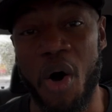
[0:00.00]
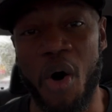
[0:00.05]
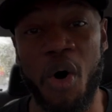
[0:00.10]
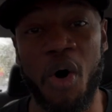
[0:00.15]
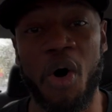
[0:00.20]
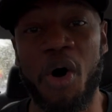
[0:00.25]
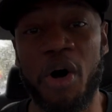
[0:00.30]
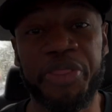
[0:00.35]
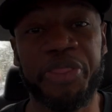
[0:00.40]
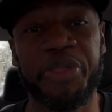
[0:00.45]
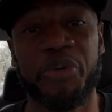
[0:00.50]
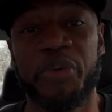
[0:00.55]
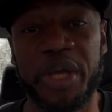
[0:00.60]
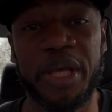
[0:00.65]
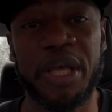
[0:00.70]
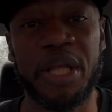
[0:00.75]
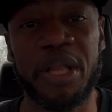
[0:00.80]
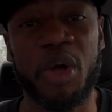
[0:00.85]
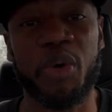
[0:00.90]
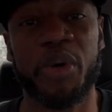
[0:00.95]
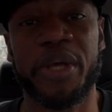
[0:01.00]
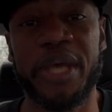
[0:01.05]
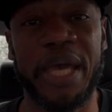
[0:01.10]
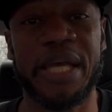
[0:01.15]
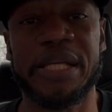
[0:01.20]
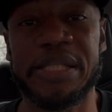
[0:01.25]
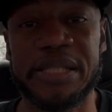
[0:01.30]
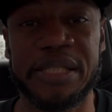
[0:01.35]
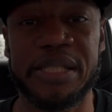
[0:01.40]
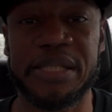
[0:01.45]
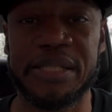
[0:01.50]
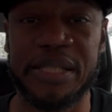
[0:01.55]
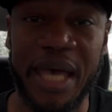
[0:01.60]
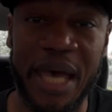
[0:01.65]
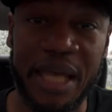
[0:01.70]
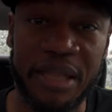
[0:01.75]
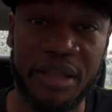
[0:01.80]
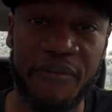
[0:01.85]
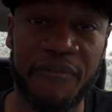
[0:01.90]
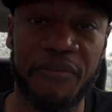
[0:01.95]
All three locations
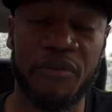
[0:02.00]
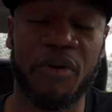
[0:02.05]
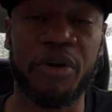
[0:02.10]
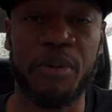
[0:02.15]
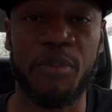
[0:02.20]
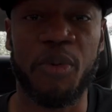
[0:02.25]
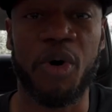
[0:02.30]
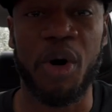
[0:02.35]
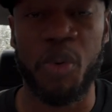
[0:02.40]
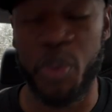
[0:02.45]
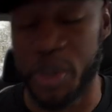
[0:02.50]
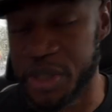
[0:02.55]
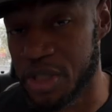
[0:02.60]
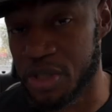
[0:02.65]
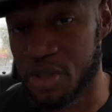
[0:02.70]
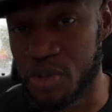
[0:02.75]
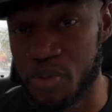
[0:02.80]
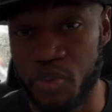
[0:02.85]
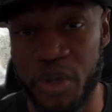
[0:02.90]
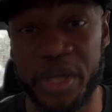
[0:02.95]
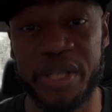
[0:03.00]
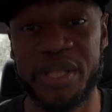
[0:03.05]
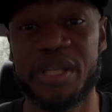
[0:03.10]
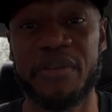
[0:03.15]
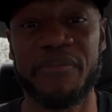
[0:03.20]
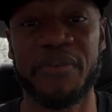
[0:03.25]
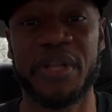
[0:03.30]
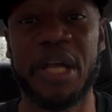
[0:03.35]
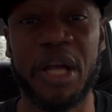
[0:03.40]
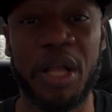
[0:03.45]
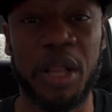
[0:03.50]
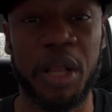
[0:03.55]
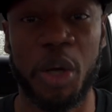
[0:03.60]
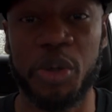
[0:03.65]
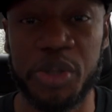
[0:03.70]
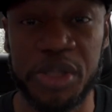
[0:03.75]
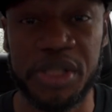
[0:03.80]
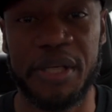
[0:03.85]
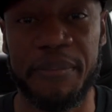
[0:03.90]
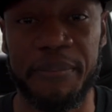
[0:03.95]
at the Florida Mall, which is relatively
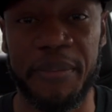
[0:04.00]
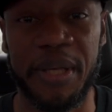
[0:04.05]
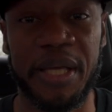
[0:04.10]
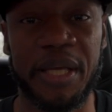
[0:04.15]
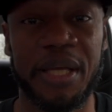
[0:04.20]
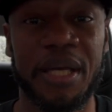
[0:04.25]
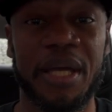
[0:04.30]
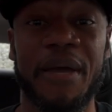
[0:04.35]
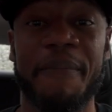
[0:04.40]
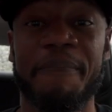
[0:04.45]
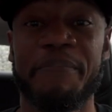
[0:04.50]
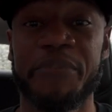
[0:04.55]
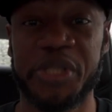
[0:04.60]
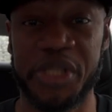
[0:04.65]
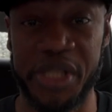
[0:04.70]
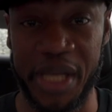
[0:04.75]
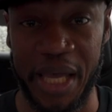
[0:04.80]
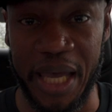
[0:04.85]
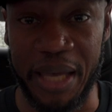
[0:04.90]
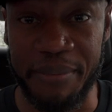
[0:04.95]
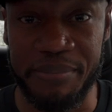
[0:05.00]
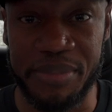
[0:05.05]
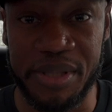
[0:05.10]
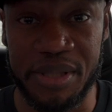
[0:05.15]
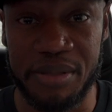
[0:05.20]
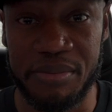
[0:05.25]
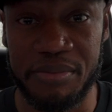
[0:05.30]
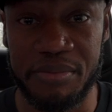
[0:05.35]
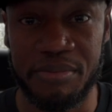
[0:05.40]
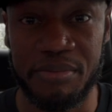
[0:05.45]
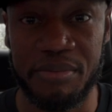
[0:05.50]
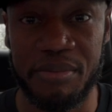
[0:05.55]
close to me, Champs,